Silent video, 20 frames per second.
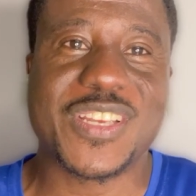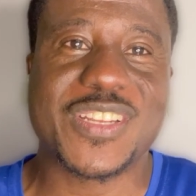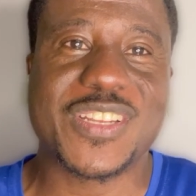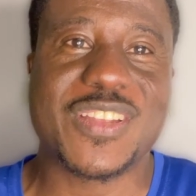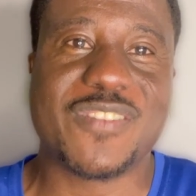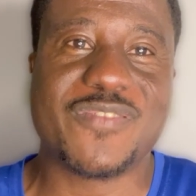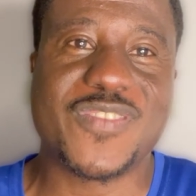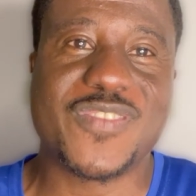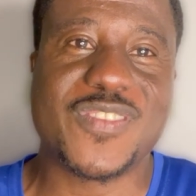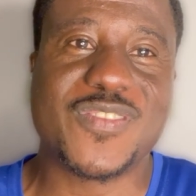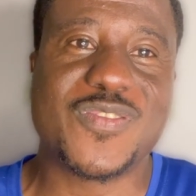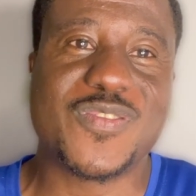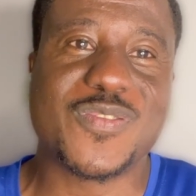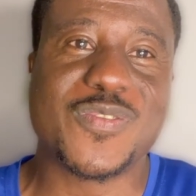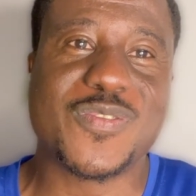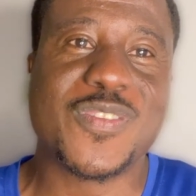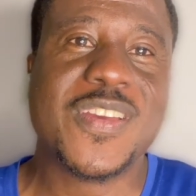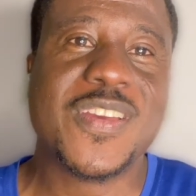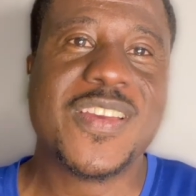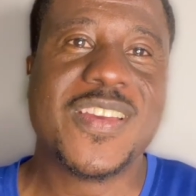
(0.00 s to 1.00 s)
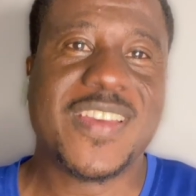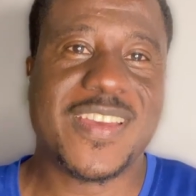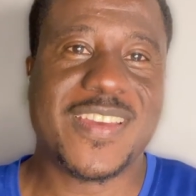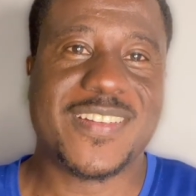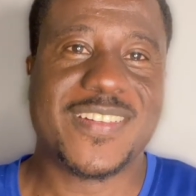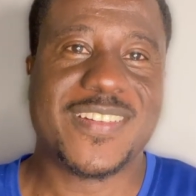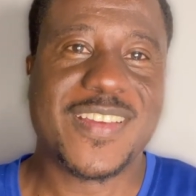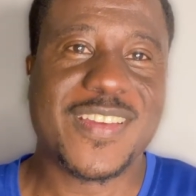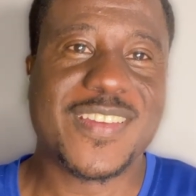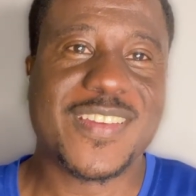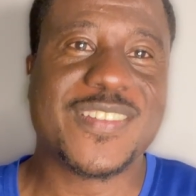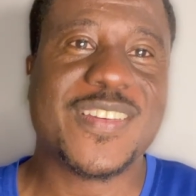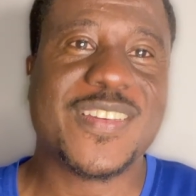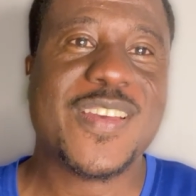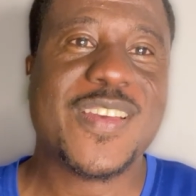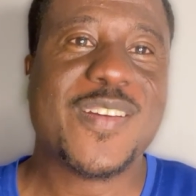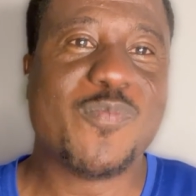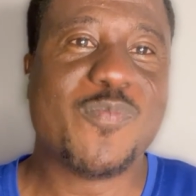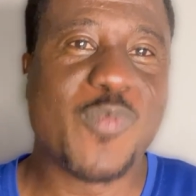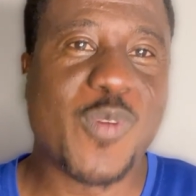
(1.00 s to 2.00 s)
and share the video. And
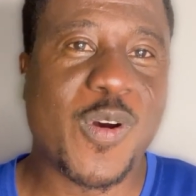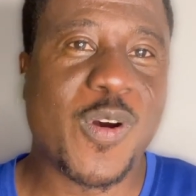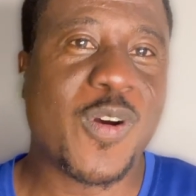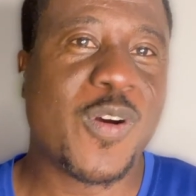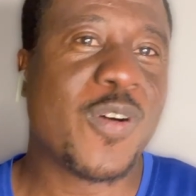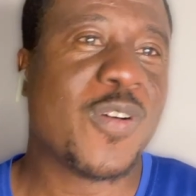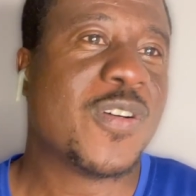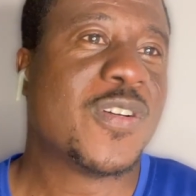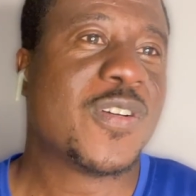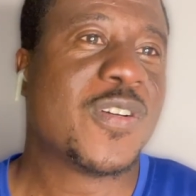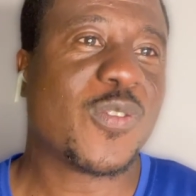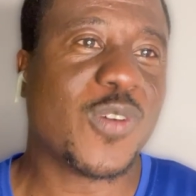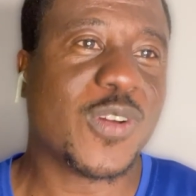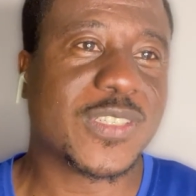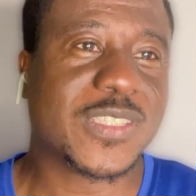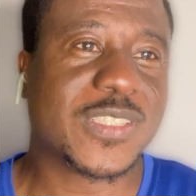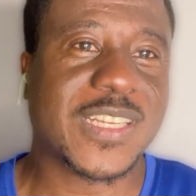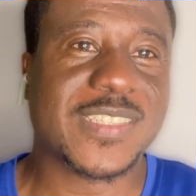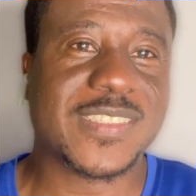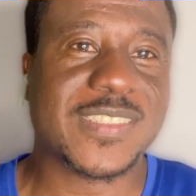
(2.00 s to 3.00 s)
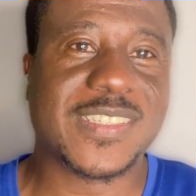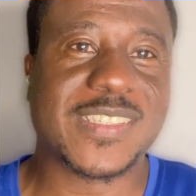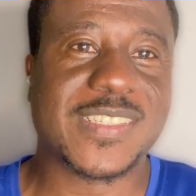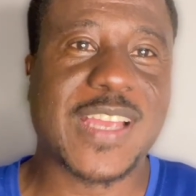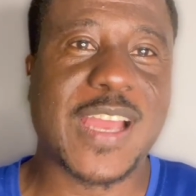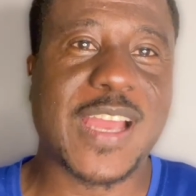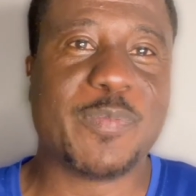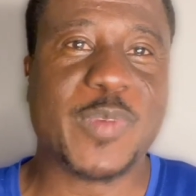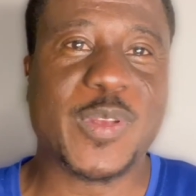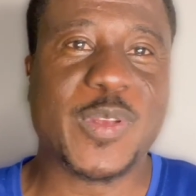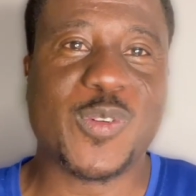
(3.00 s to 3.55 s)
hey, more content is